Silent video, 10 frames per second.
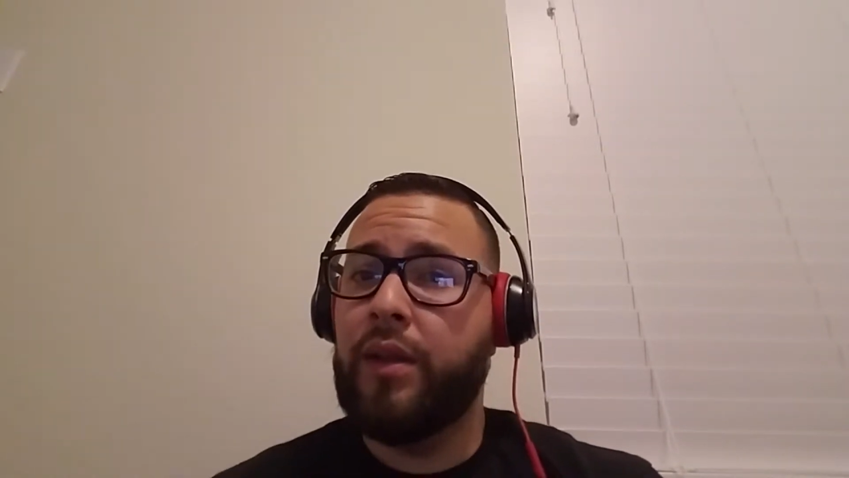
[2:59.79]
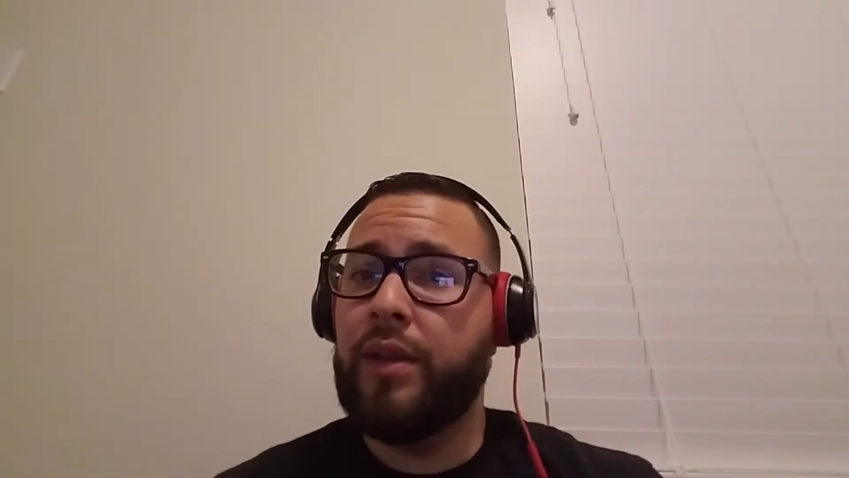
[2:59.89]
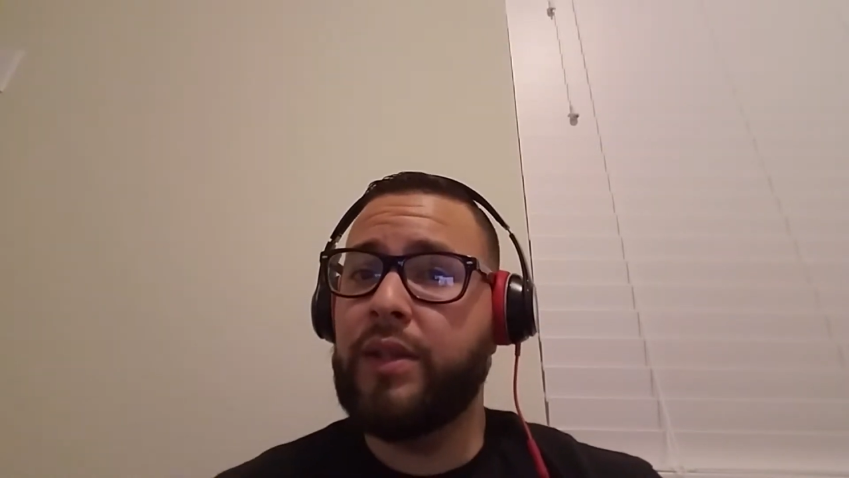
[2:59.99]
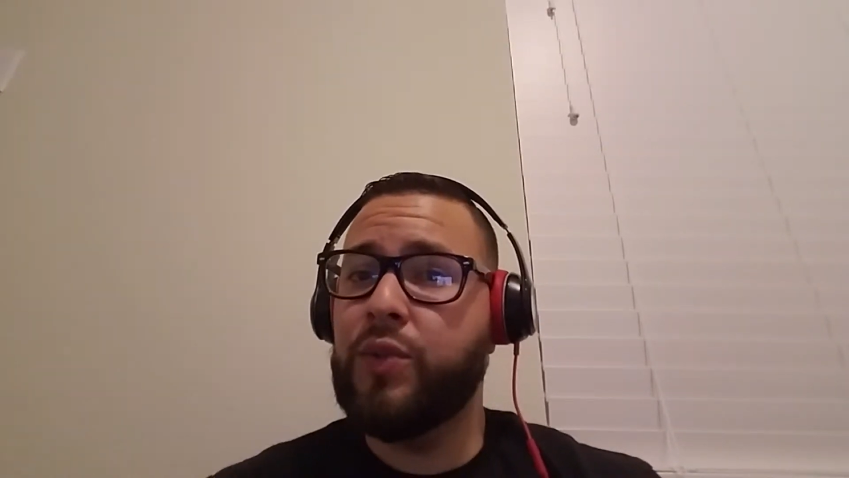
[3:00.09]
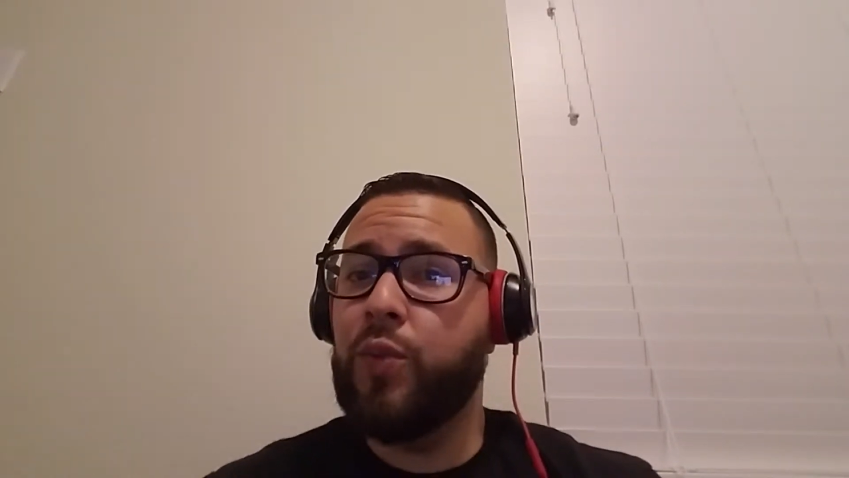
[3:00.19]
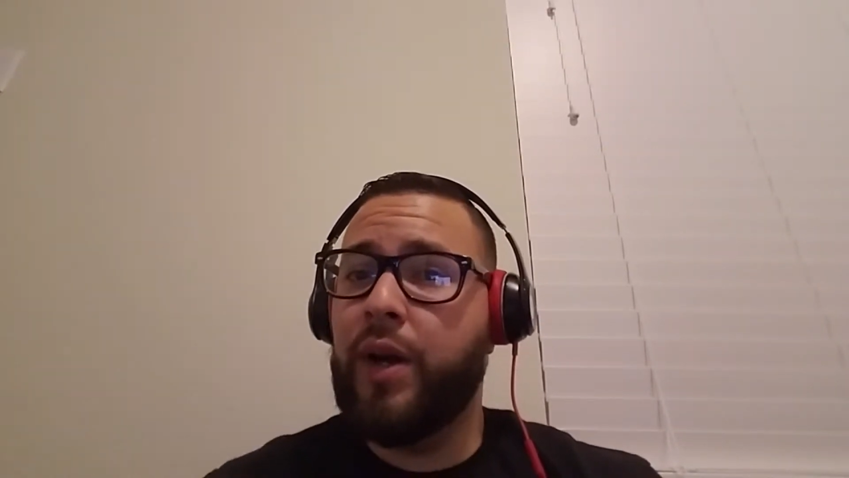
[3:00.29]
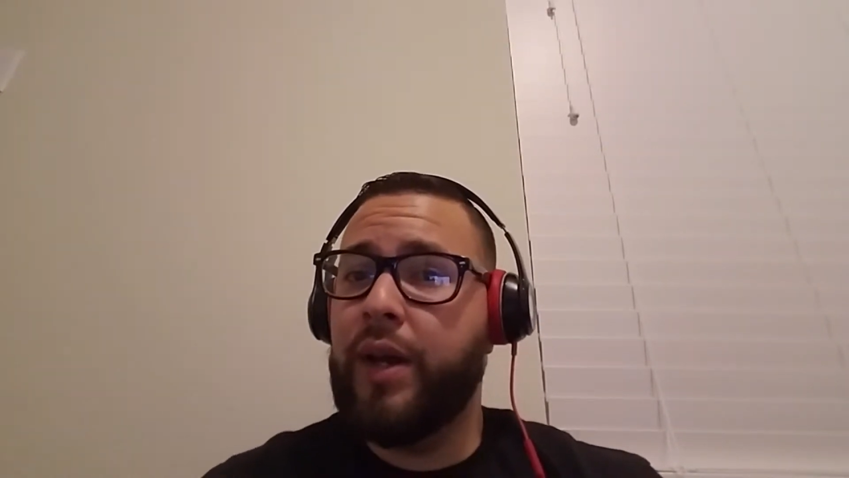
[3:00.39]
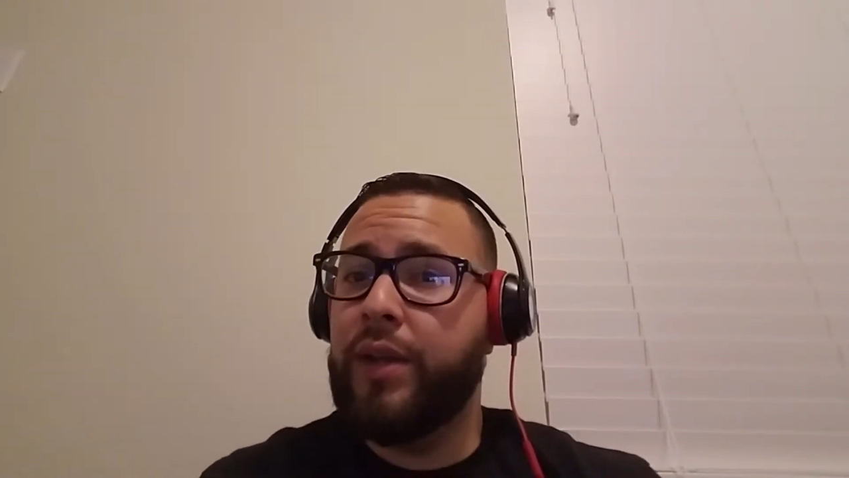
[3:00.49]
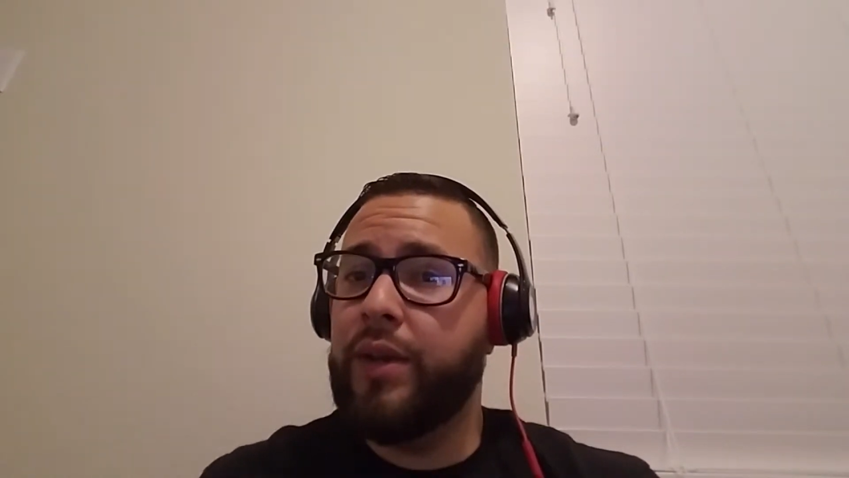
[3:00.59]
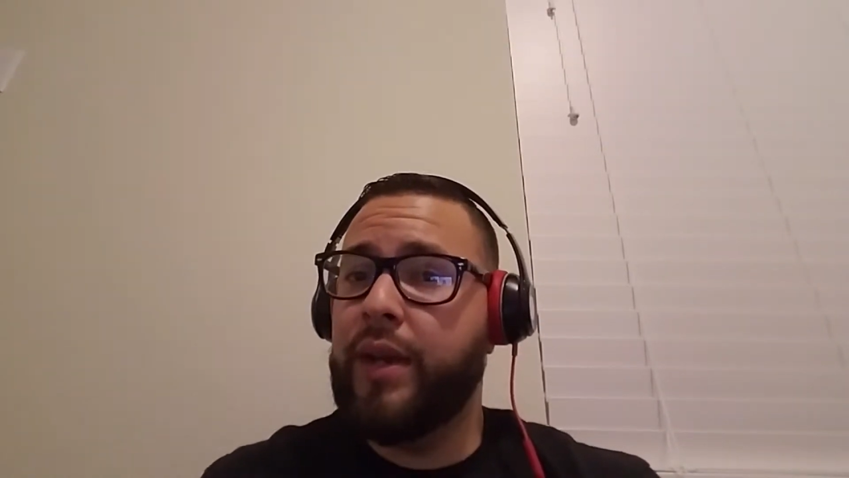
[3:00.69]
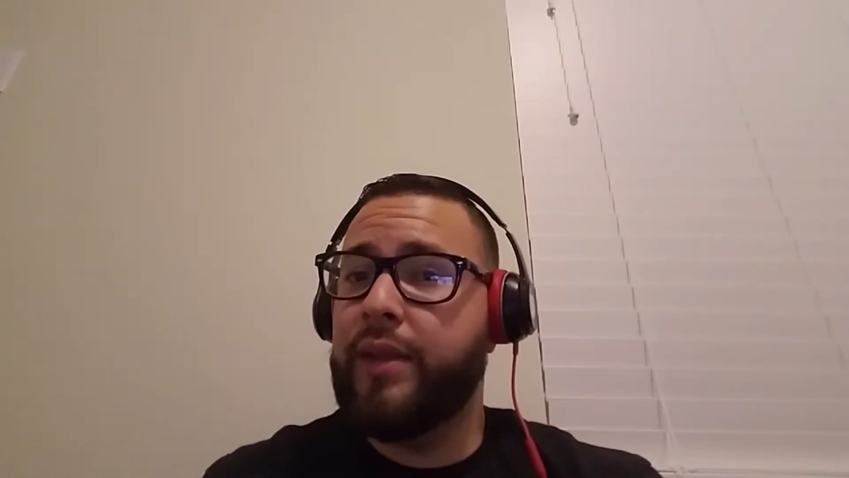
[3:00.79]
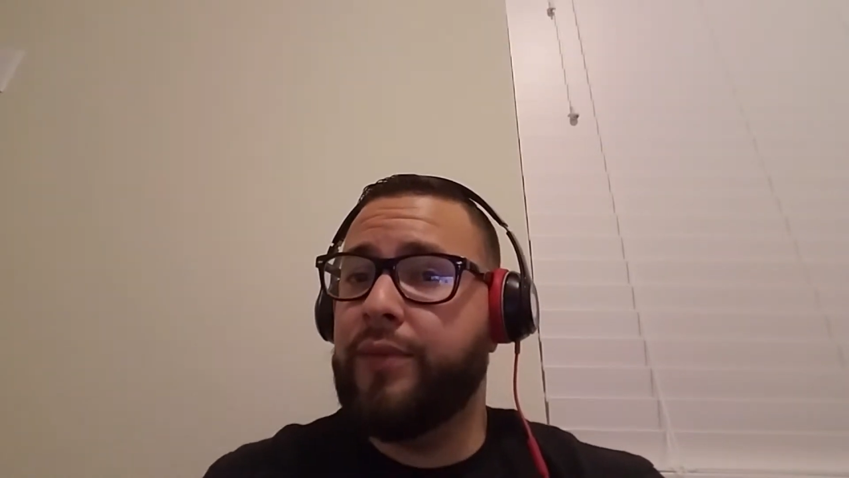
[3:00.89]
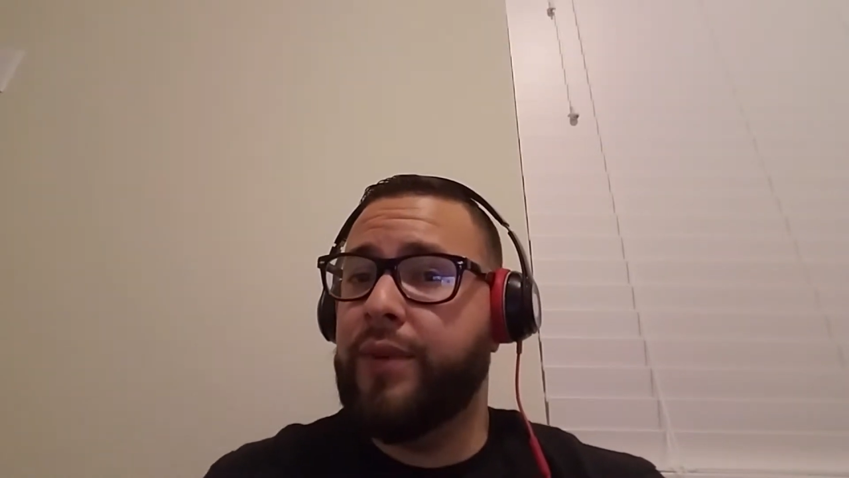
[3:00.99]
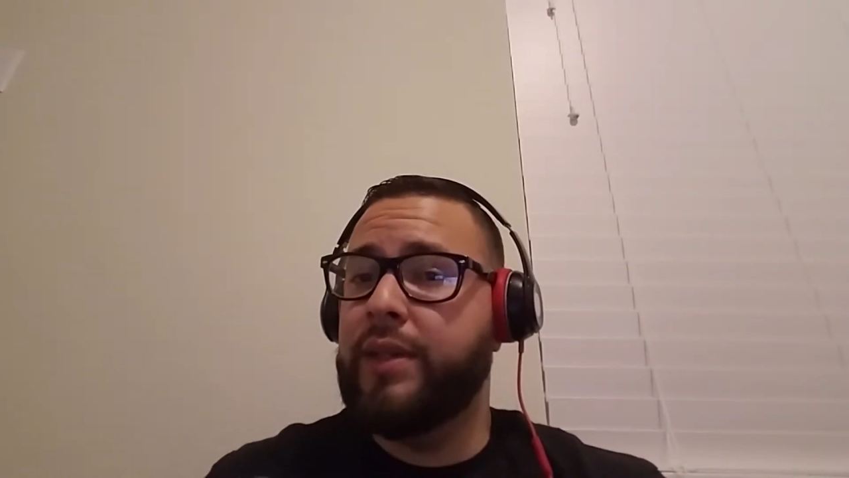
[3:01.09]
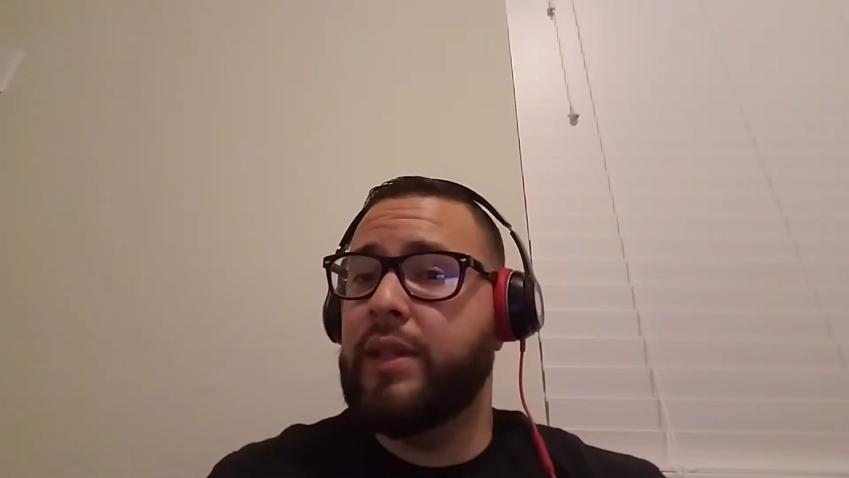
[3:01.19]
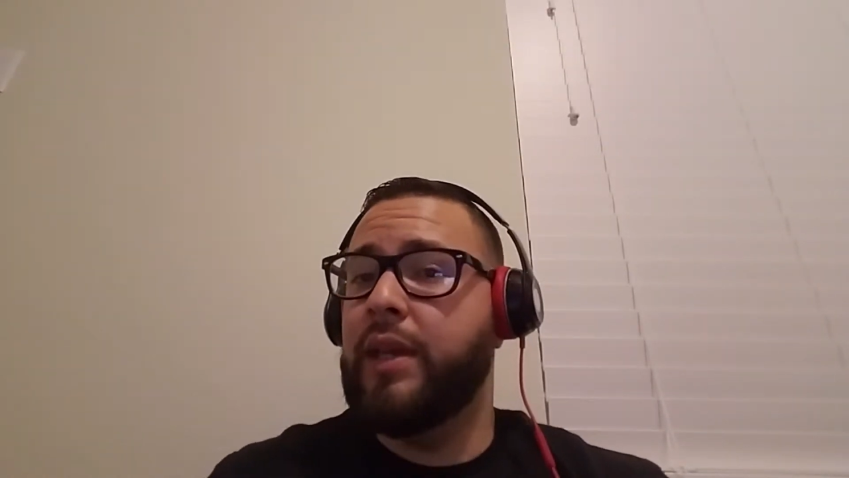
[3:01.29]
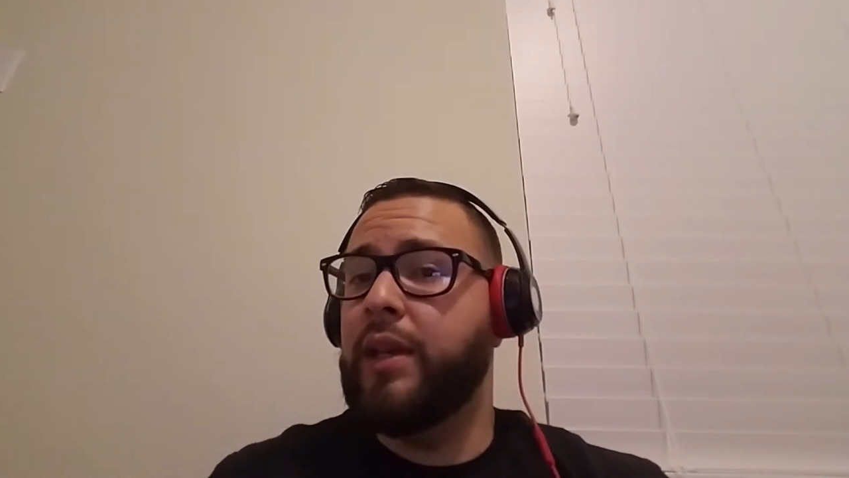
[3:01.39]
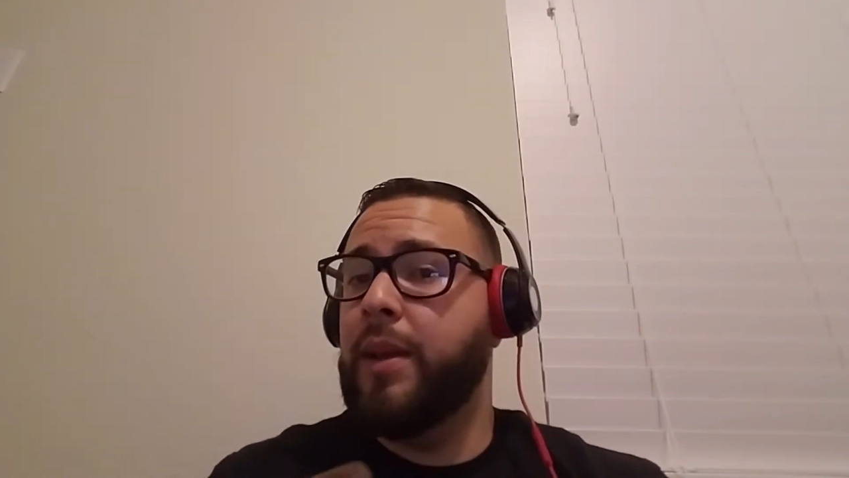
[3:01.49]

This is why you get the phrase like